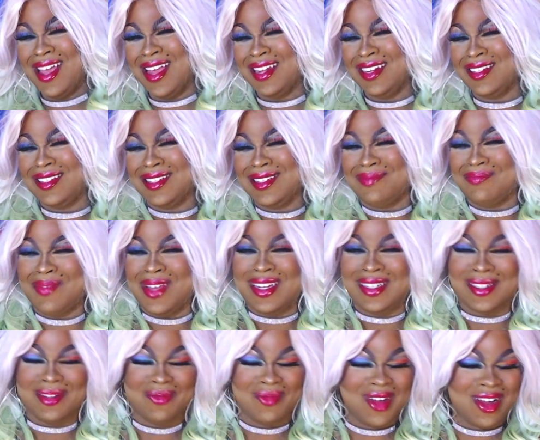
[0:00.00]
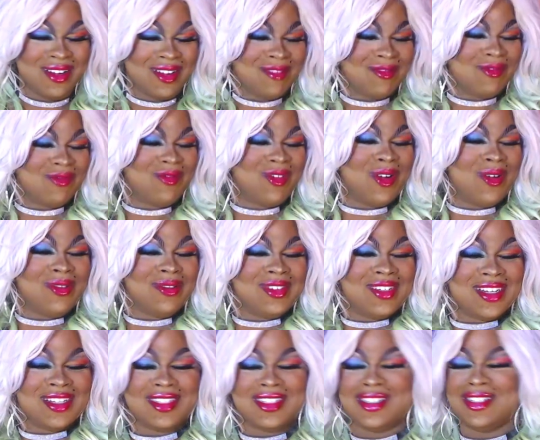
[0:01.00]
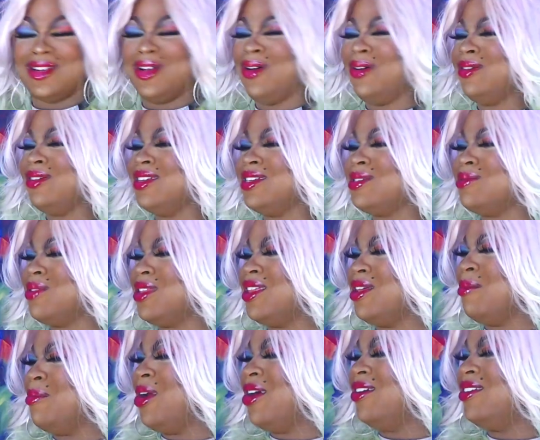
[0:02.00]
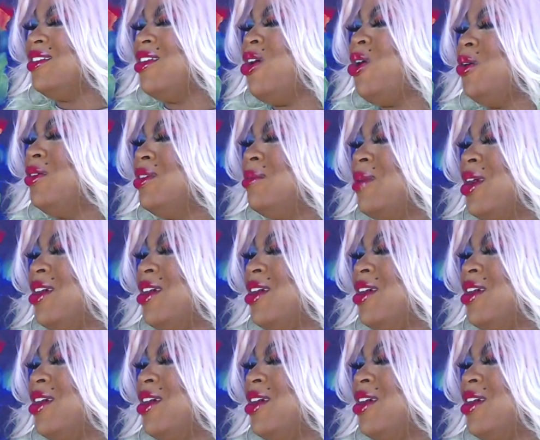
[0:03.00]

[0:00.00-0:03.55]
And it just makes you want to roll your shoulders with hold a